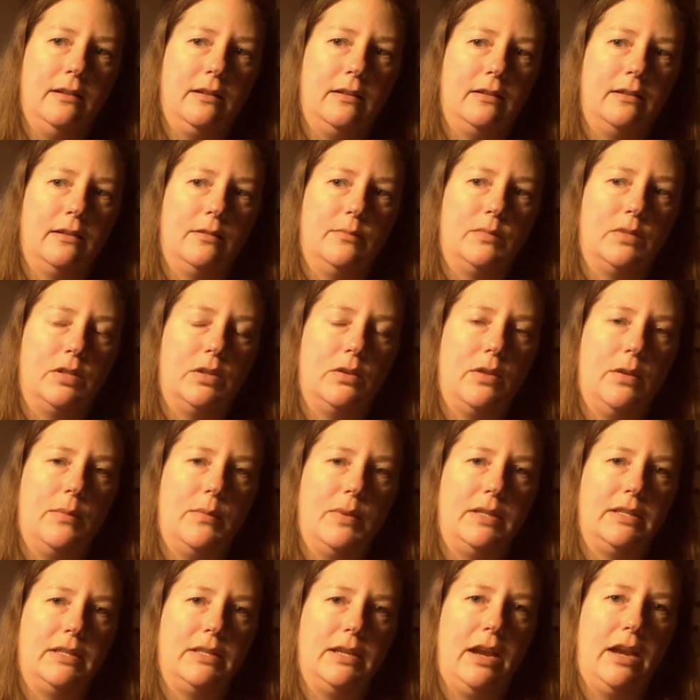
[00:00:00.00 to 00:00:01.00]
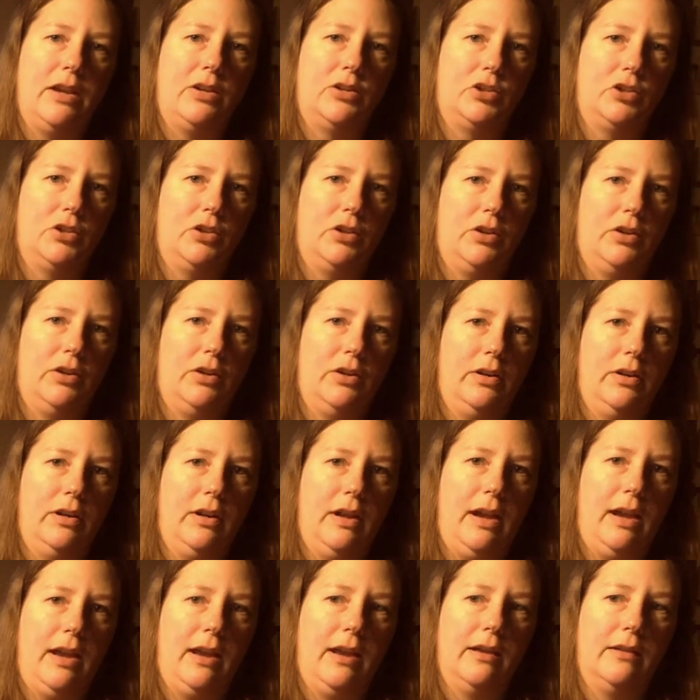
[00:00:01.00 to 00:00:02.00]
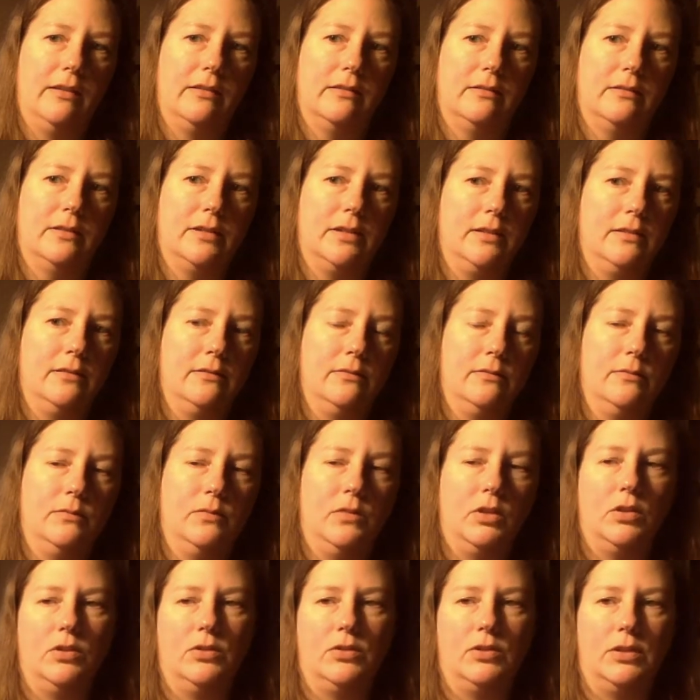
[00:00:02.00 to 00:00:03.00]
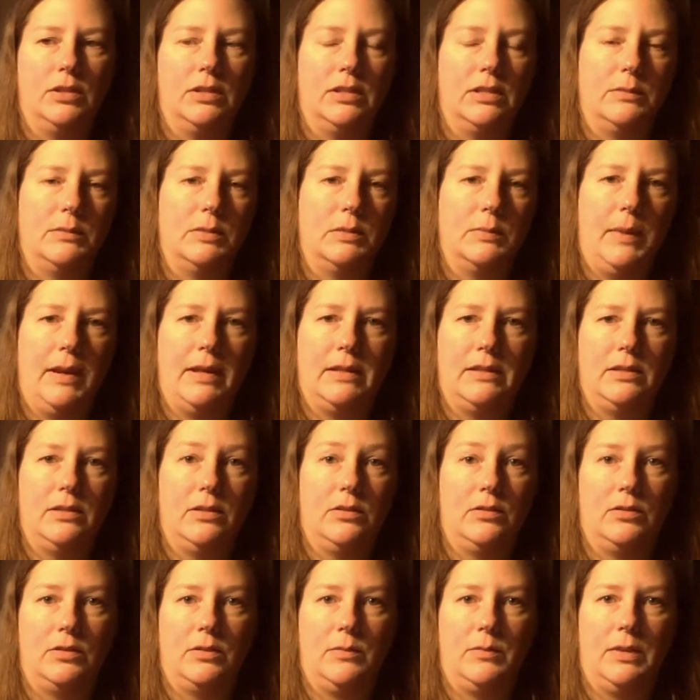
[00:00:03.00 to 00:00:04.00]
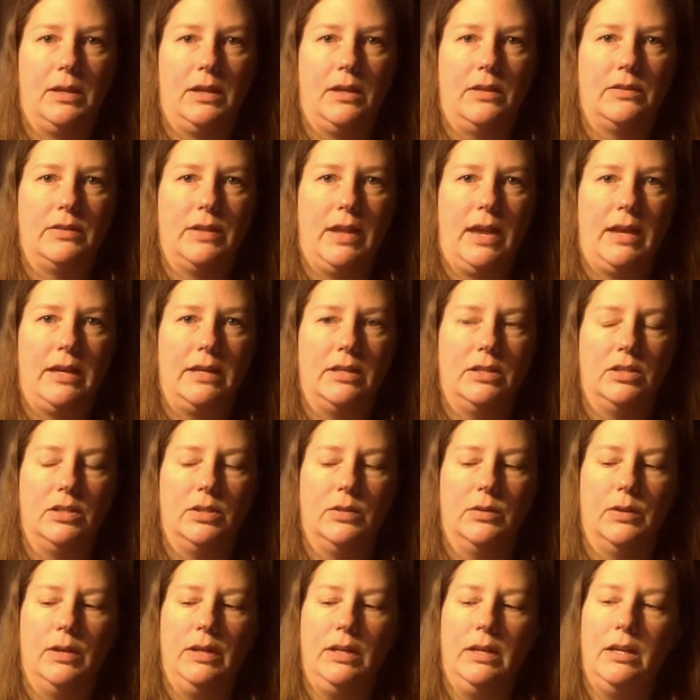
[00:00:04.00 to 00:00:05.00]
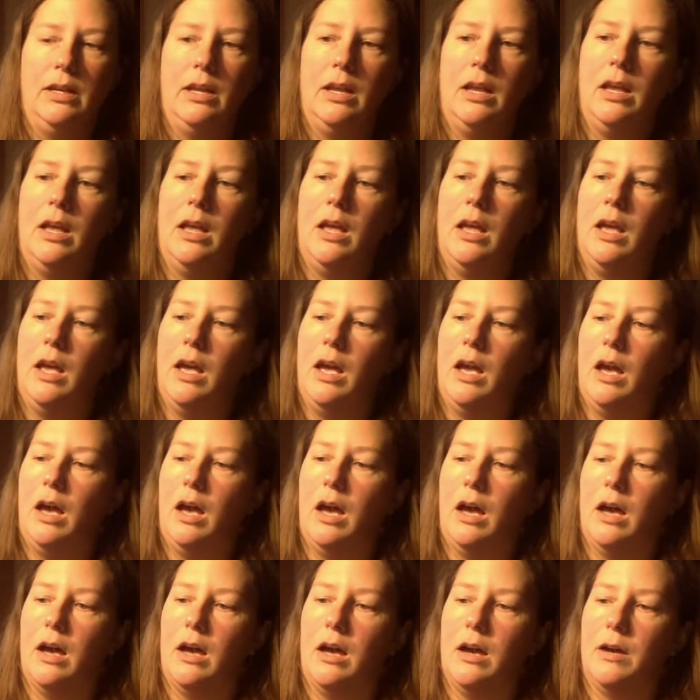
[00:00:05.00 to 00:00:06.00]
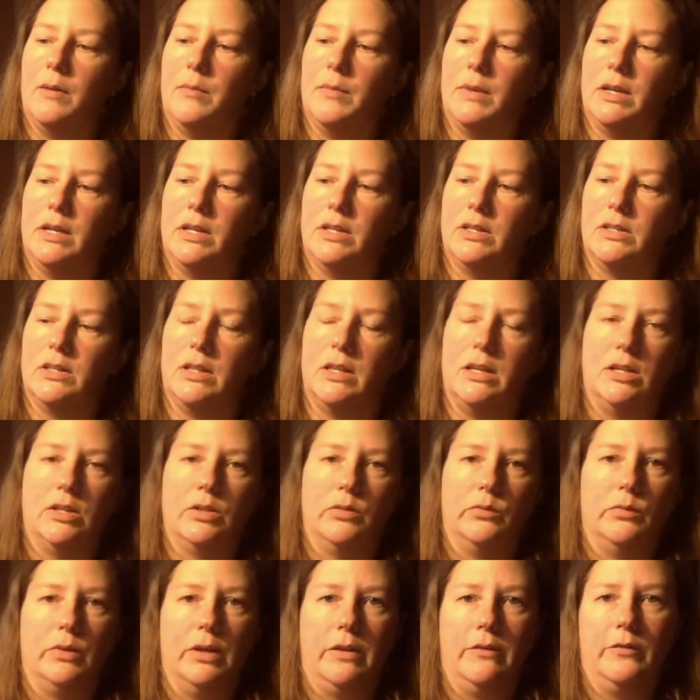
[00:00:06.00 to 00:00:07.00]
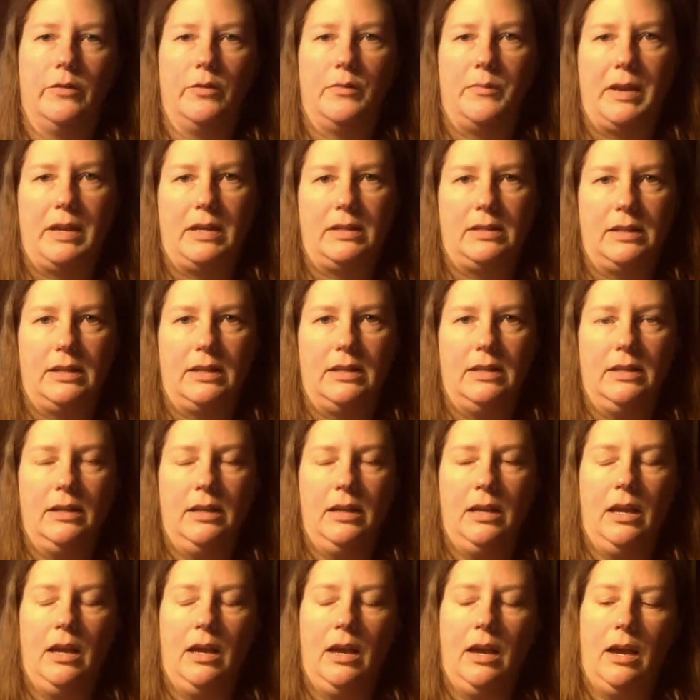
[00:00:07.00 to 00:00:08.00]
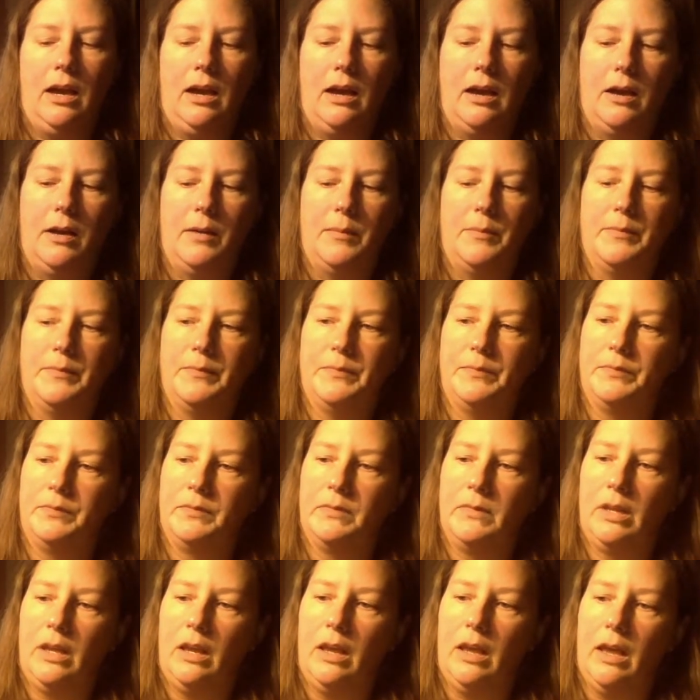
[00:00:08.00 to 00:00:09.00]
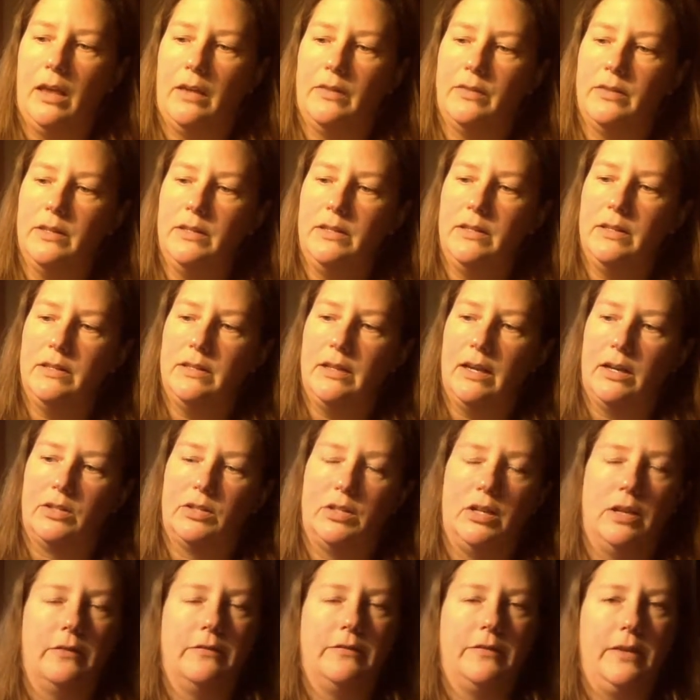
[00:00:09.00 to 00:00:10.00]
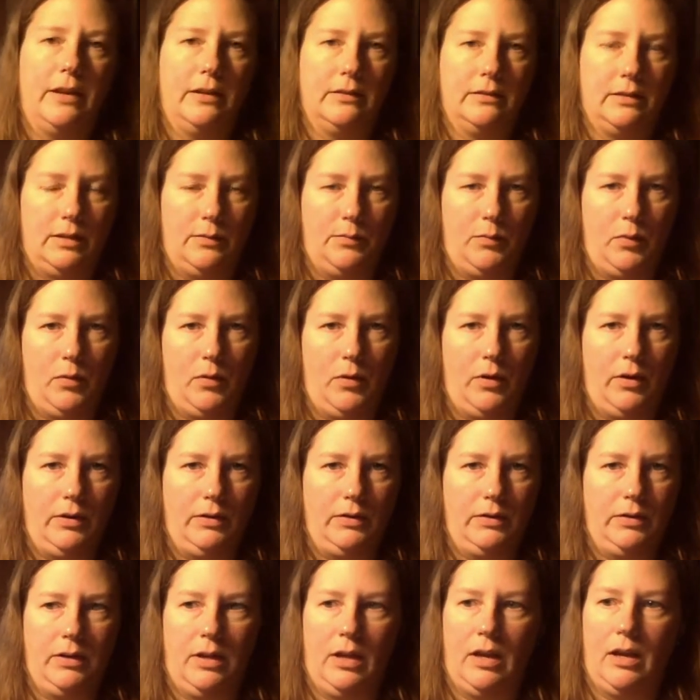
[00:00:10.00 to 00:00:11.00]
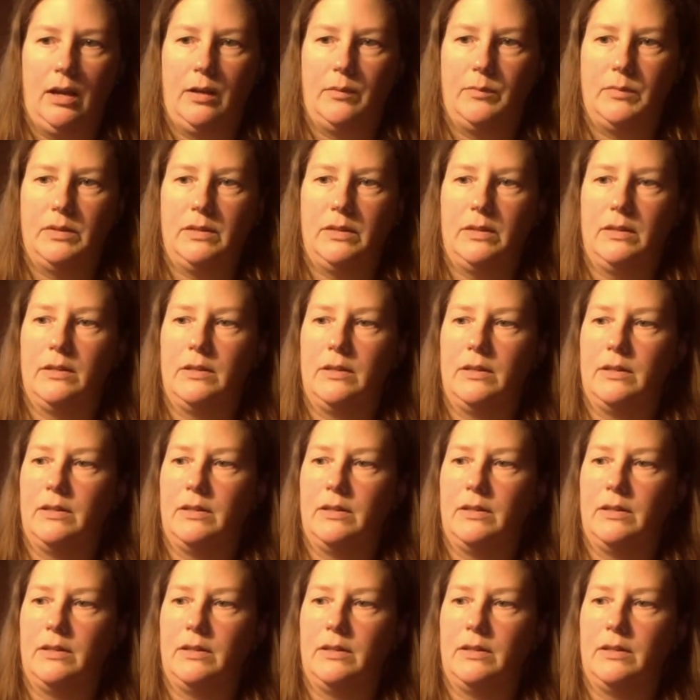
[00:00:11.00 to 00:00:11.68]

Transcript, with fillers: um, so that means it has sugar and usually some spices or something else added to it, um, and it's then it's re-fermented. Um, and this is actually a fancy port. Um, this is the